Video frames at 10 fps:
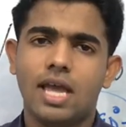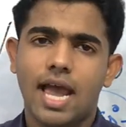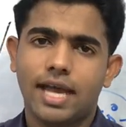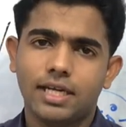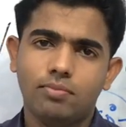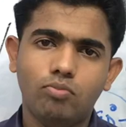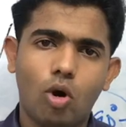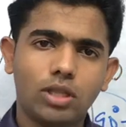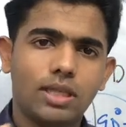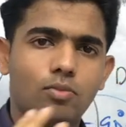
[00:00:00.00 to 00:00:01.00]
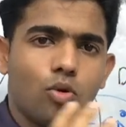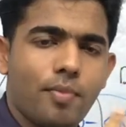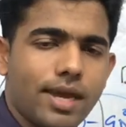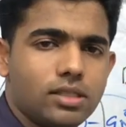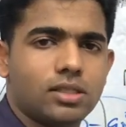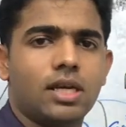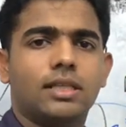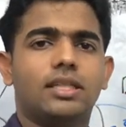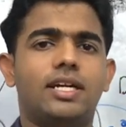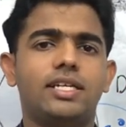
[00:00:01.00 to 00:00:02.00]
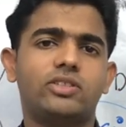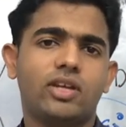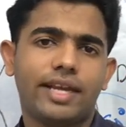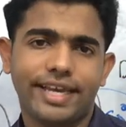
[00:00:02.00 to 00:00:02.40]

and in both the movements there is the